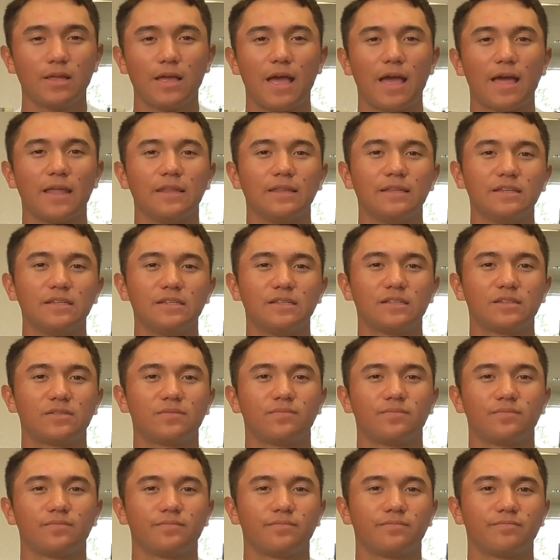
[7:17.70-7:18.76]
at
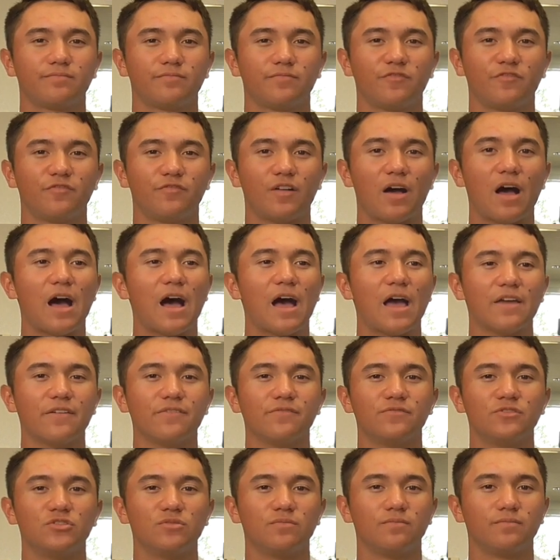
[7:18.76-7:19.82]
least
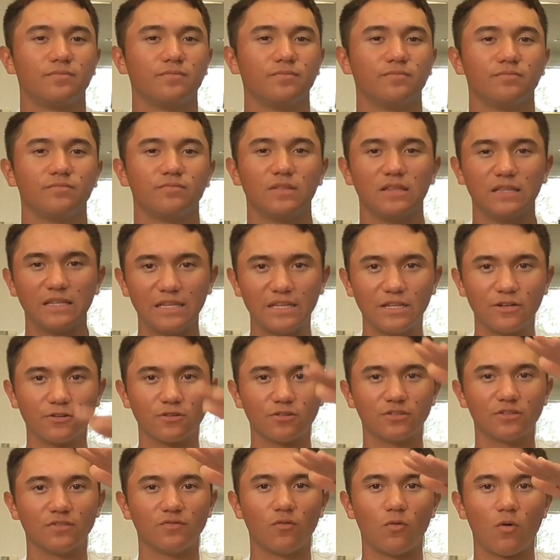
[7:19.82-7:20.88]
5
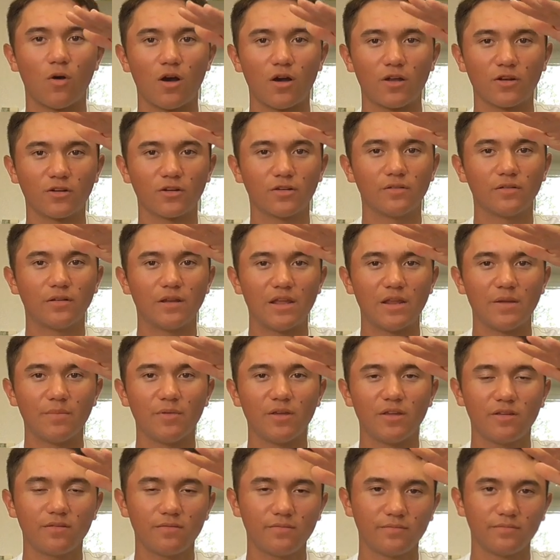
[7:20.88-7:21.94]
liters of water in
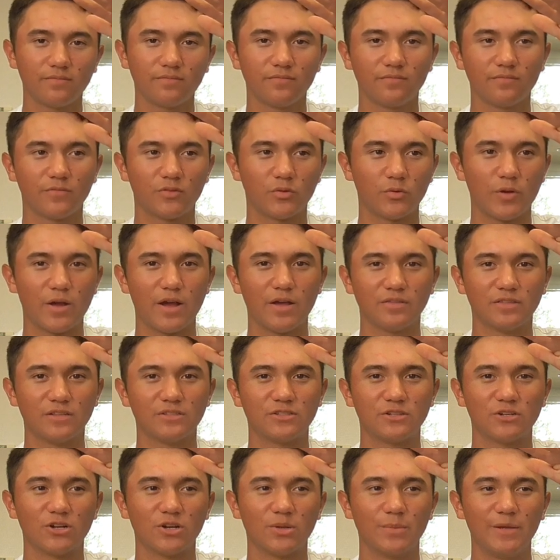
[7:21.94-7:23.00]
me throughout
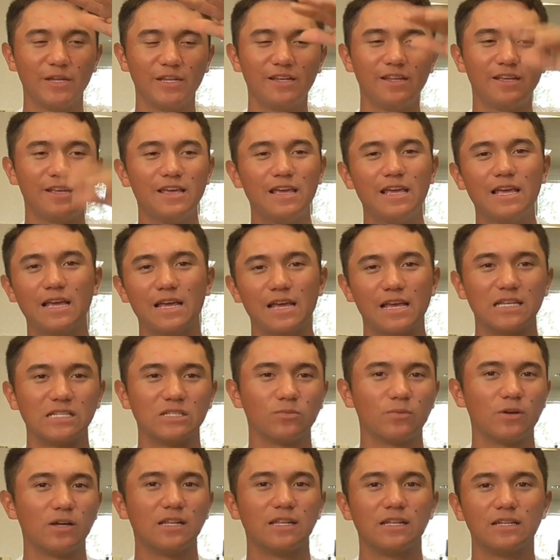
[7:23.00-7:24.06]
the tournament, as
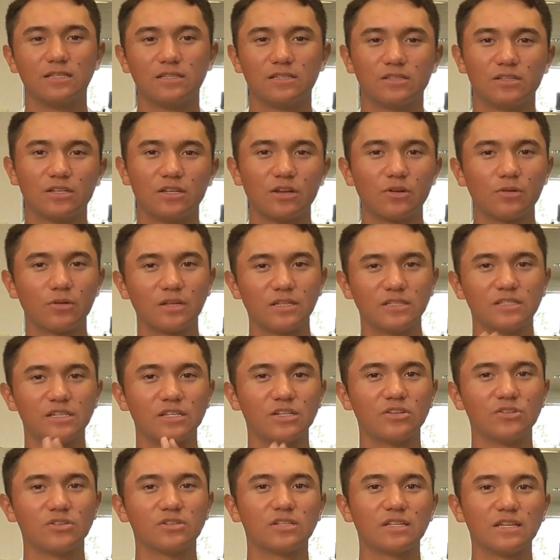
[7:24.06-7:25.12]
well as, you know,
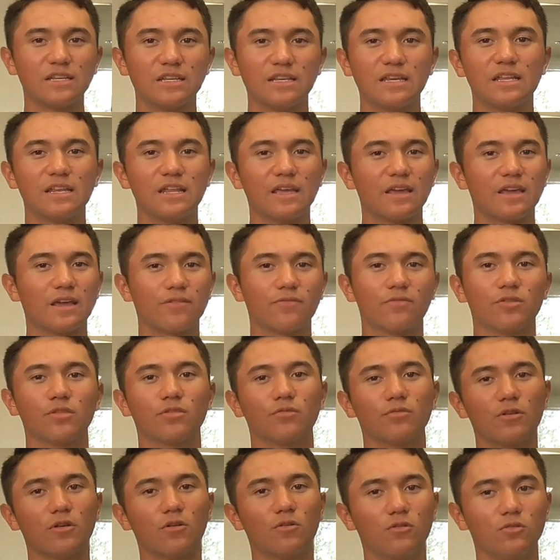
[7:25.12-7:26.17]
continuously eating every
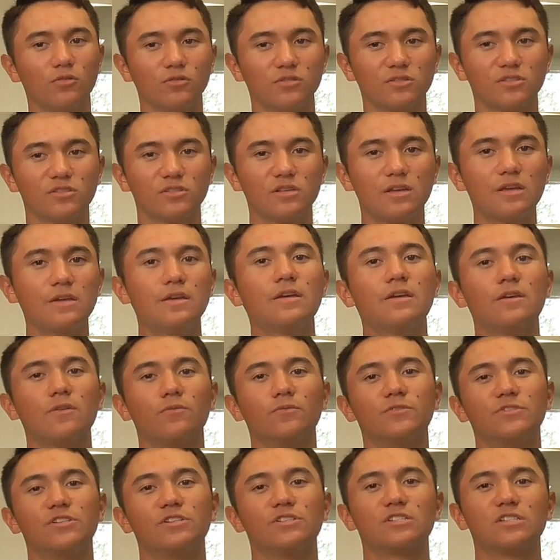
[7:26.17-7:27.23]
3 holes,
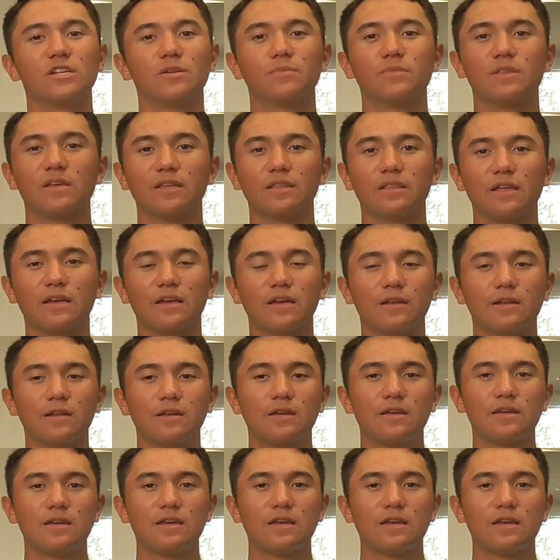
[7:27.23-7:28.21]
which is something that